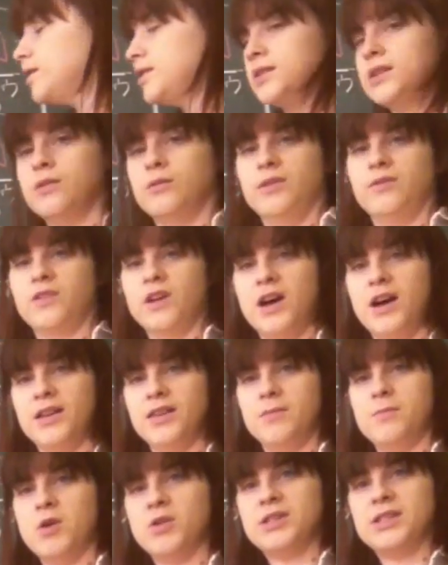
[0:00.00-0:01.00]
So we've
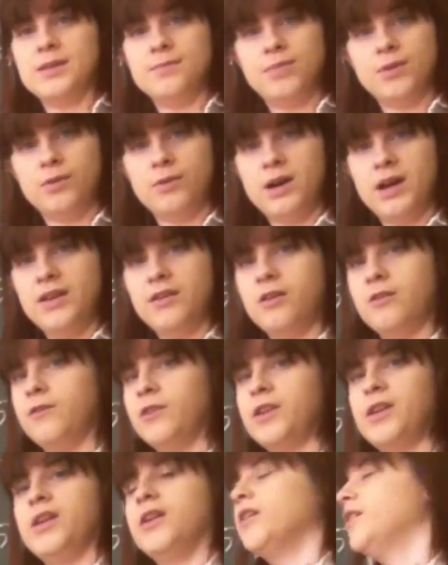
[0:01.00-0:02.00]
got the most simple one over
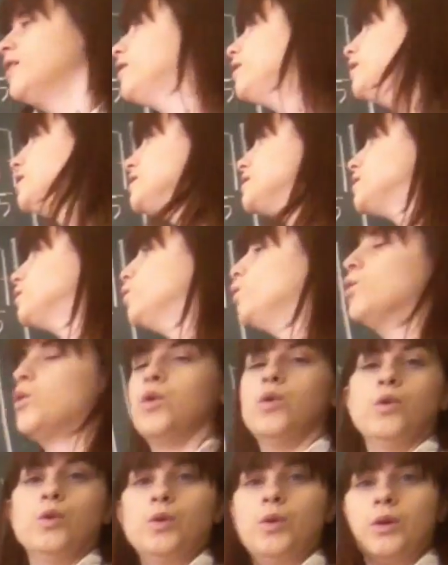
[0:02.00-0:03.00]
here is
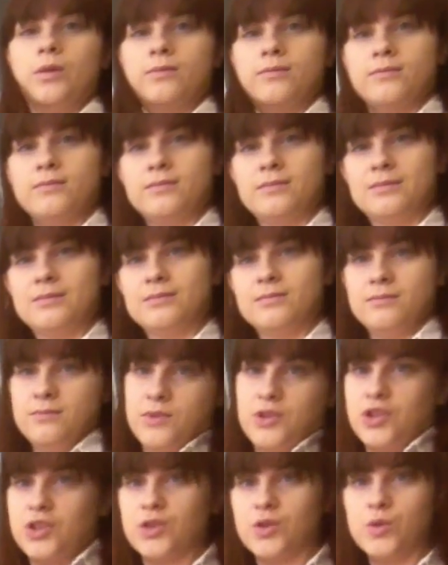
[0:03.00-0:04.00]
u,
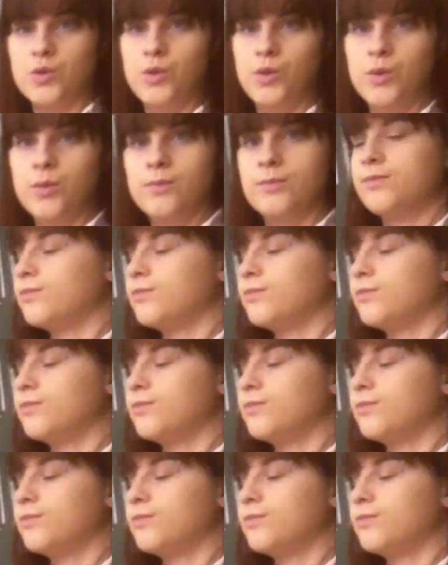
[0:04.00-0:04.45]
just u.